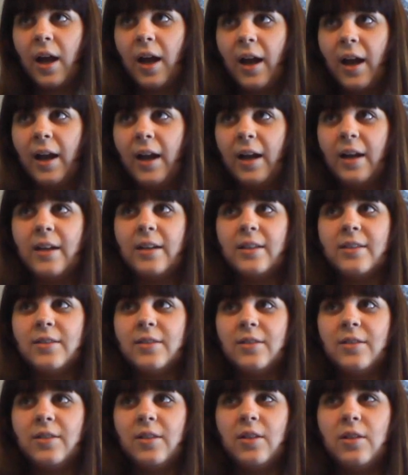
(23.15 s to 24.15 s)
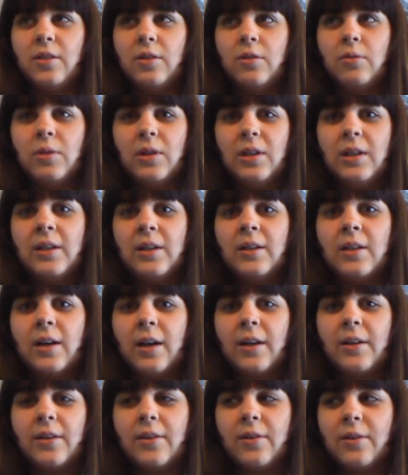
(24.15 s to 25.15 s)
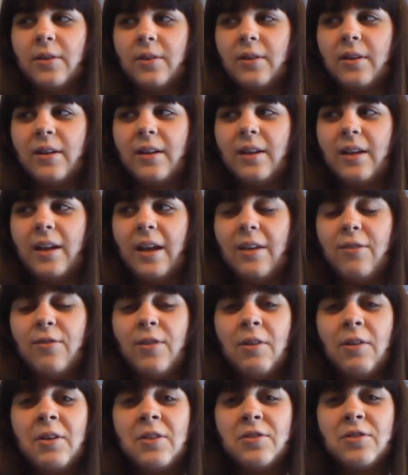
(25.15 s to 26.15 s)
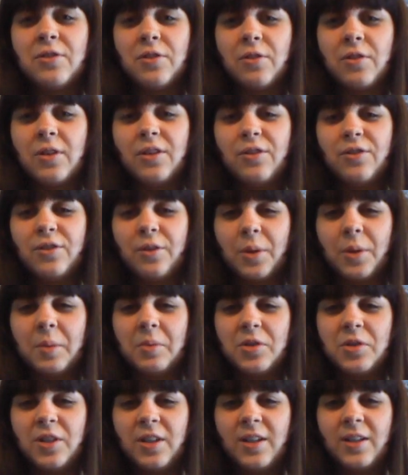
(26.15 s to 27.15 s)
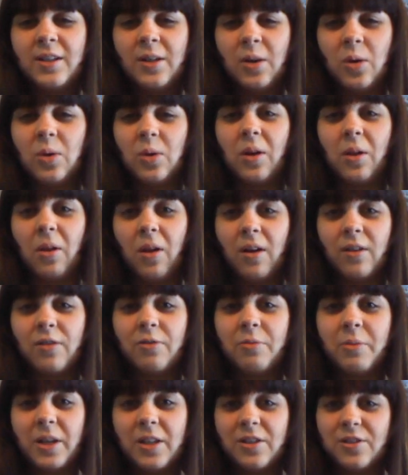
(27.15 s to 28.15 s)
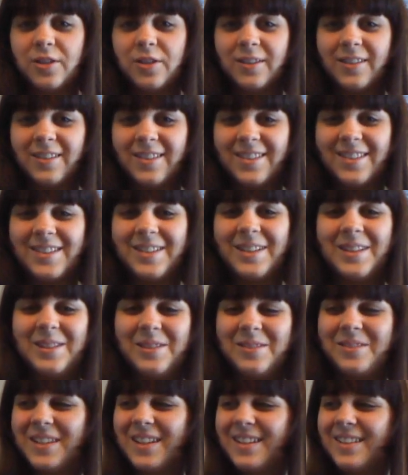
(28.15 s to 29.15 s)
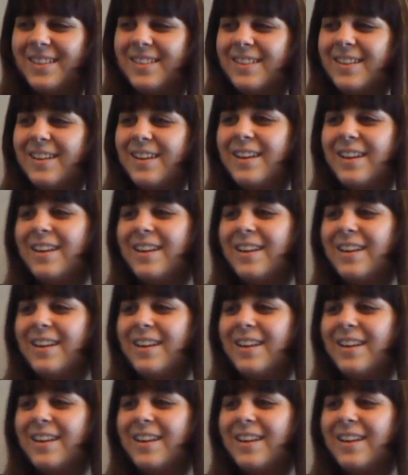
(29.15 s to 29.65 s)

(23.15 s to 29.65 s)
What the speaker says: and you need either a very sturdy sewing machine or a lot of patience to do this.